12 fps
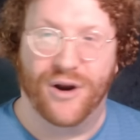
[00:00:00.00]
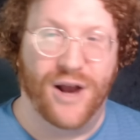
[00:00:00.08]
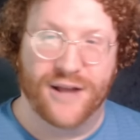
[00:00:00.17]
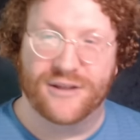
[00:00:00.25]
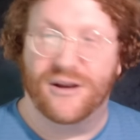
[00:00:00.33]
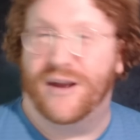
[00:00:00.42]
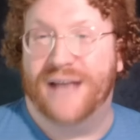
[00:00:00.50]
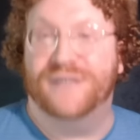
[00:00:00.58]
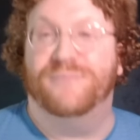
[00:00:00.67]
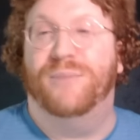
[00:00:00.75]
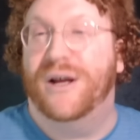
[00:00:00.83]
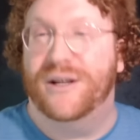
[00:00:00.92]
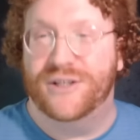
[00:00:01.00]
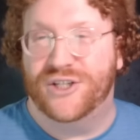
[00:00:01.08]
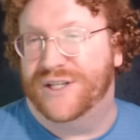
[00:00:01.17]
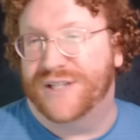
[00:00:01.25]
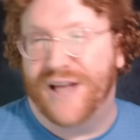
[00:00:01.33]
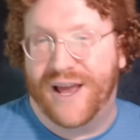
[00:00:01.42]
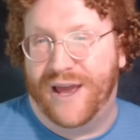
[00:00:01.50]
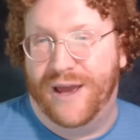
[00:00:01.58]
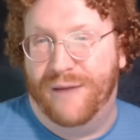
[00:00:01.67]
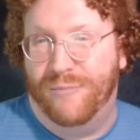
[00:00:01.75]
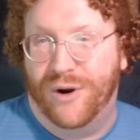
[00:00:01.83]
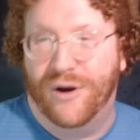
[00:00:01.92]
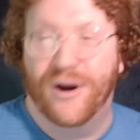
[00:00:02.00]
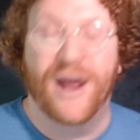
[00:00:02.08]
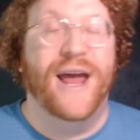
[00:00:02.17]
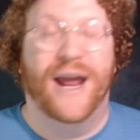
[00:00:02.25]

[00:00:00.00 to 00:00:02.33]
A hot dog has buns just like a hamburger.